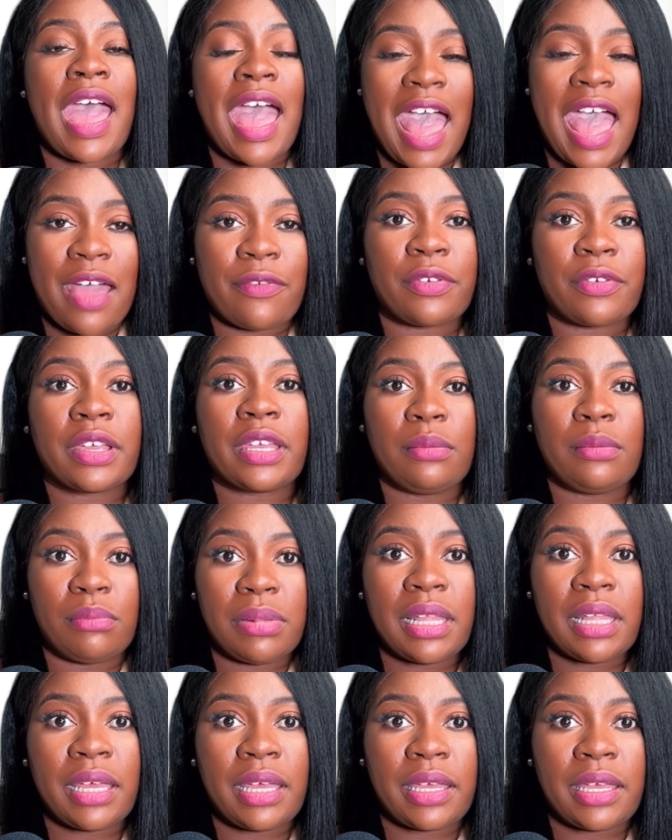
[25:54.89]
african
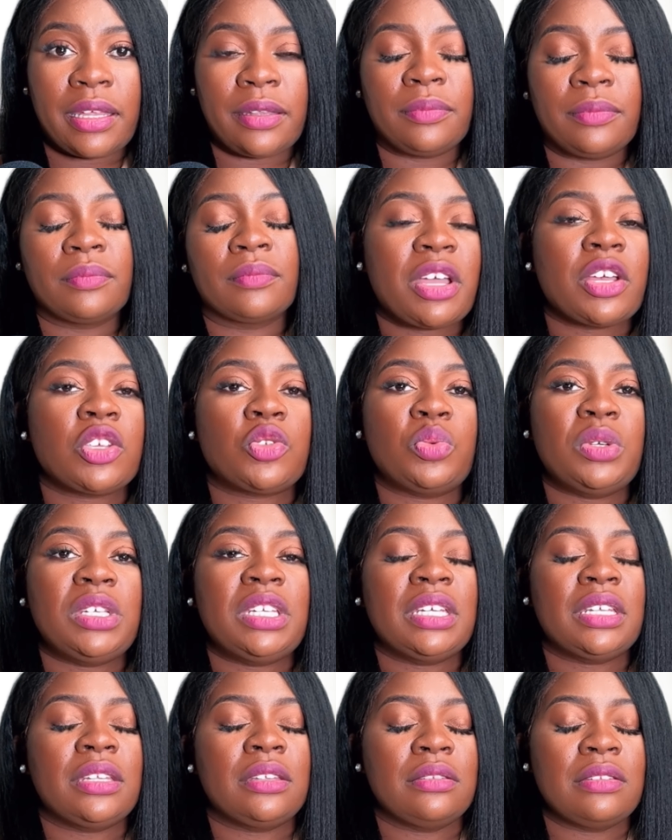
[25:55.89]
blood because we
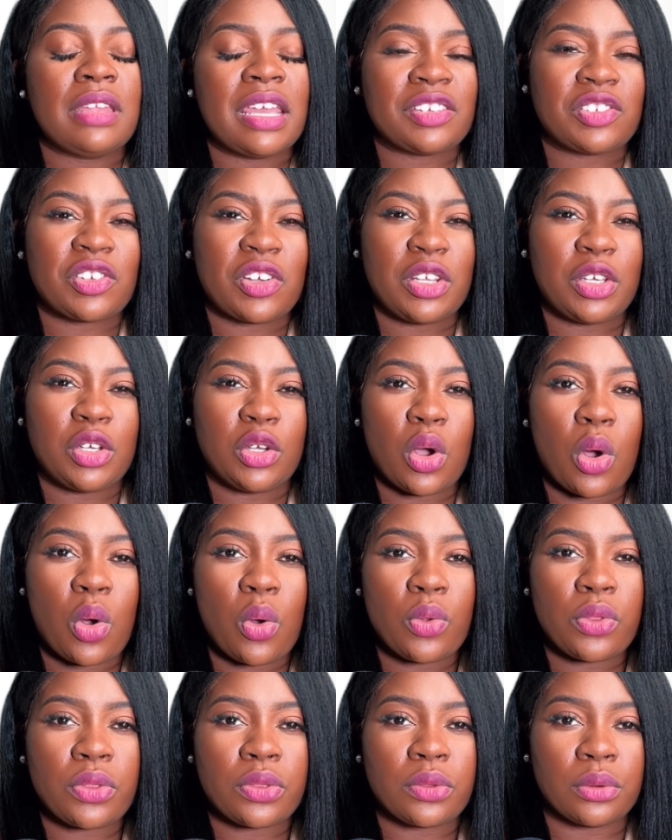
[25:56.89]
didn't necessarily
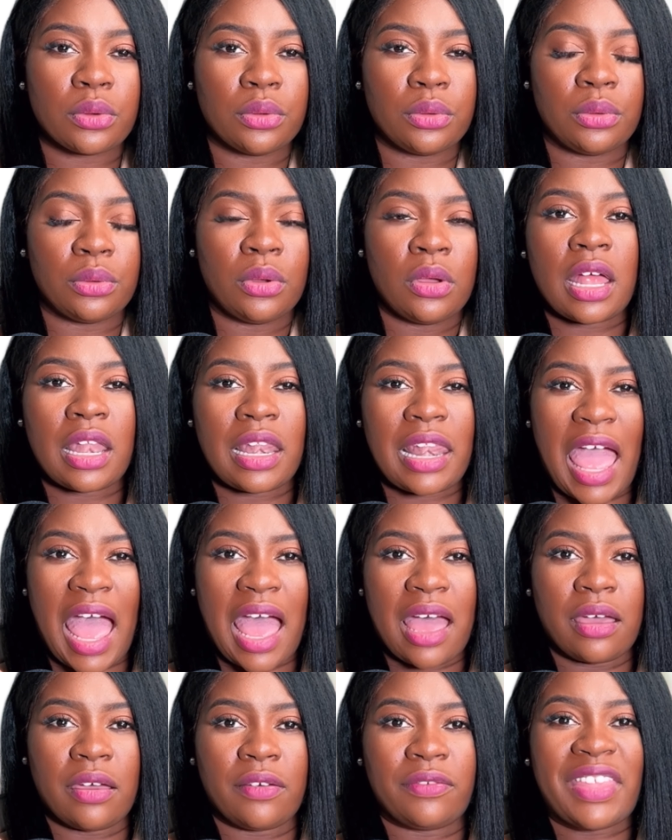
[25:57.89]
go through a
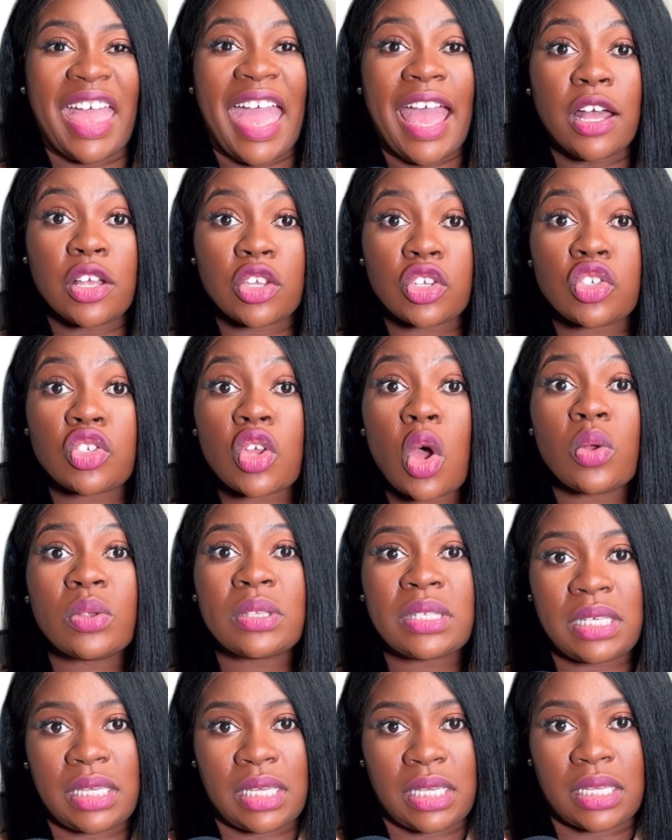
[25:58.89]
lot of that
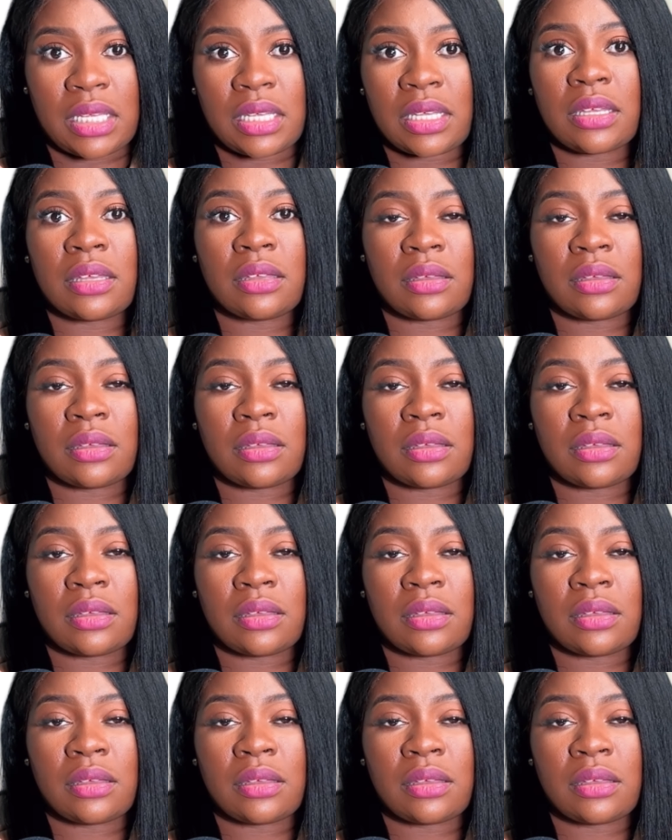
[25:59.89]
assaulting